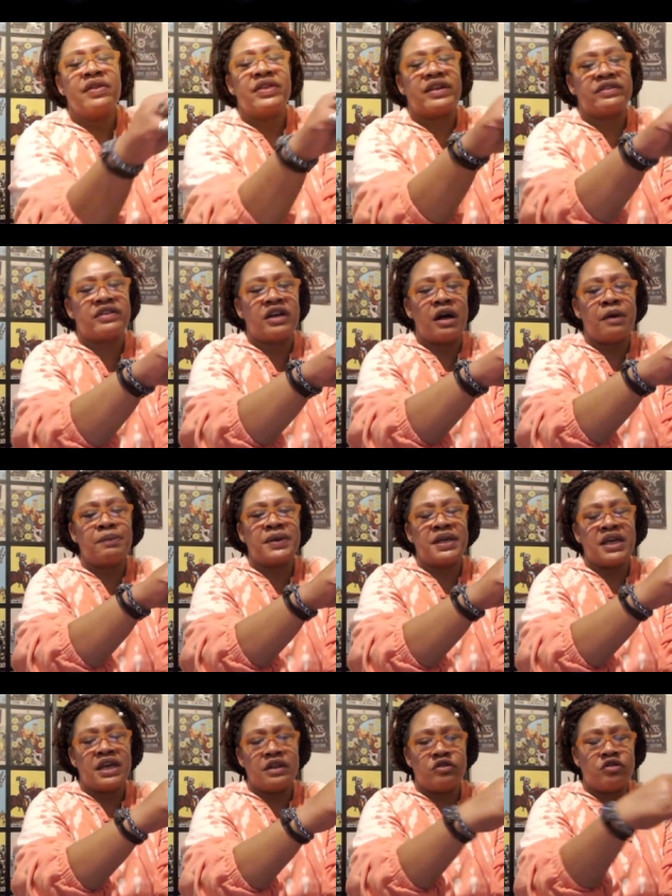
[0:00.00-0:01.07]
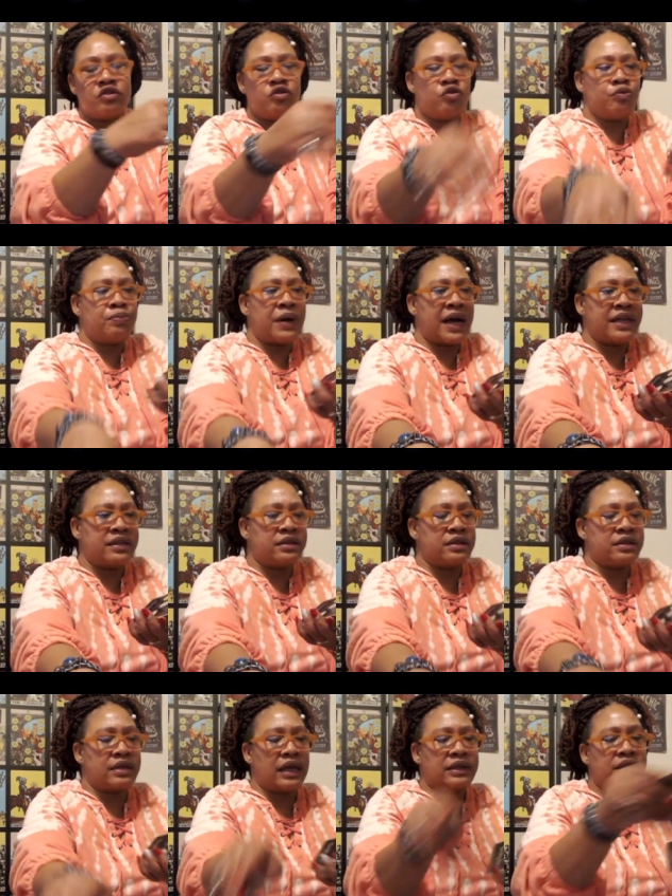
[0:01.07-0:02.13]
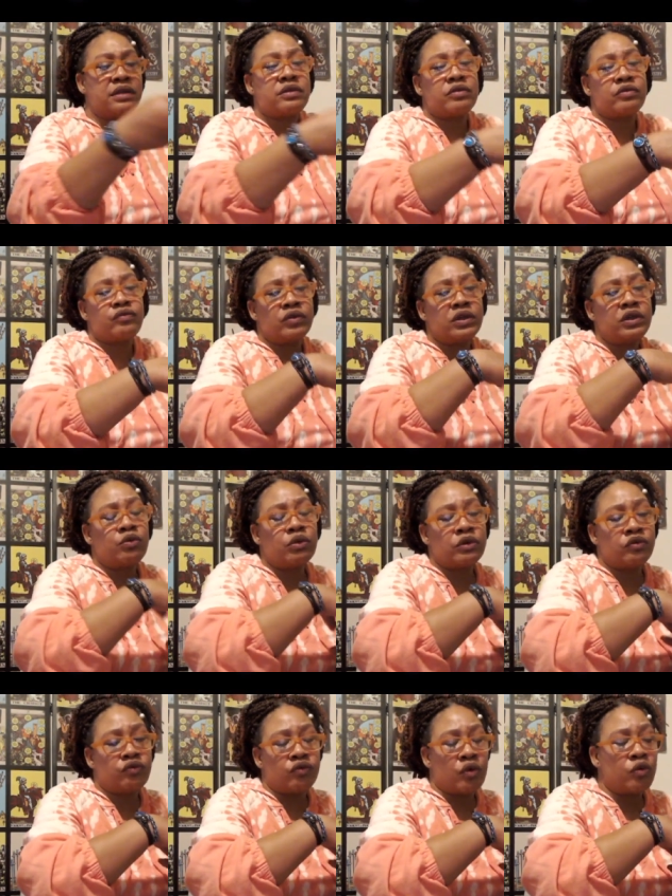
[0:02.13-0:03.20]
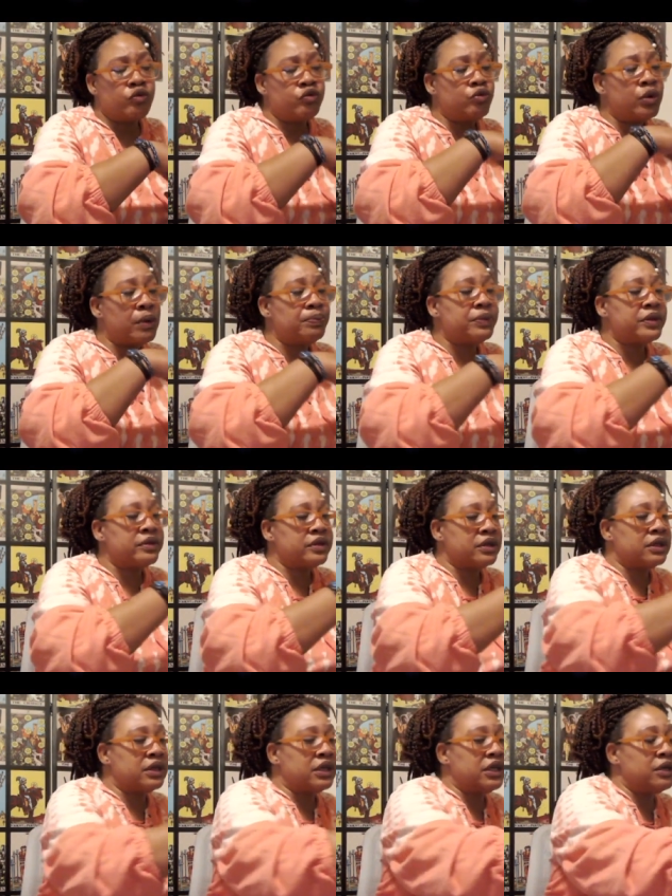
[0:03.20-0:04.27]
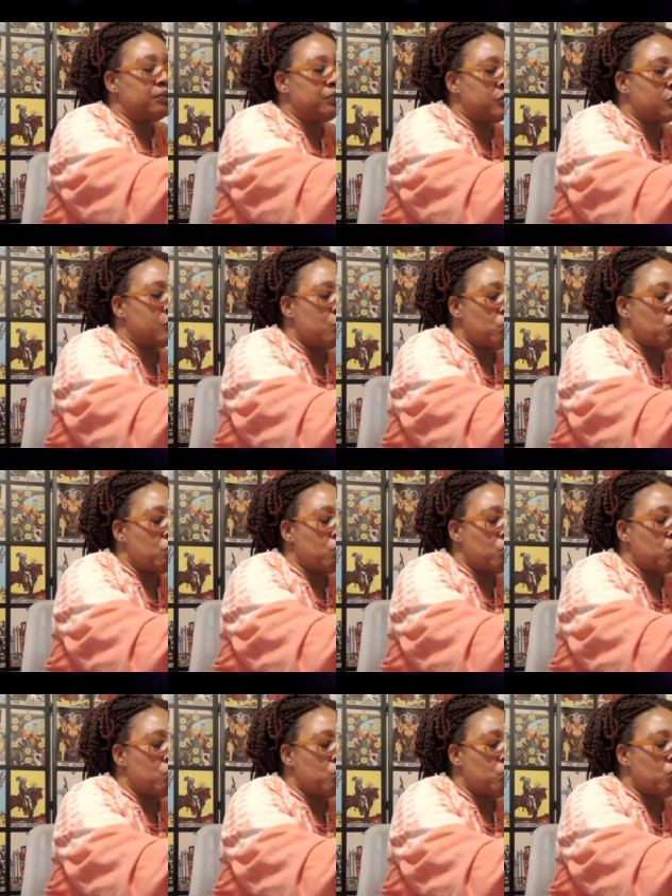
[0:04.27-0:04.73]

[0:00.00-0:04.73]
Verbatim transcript: that's coming into you, Pisces. Like this is really going to grow you up this eclipse.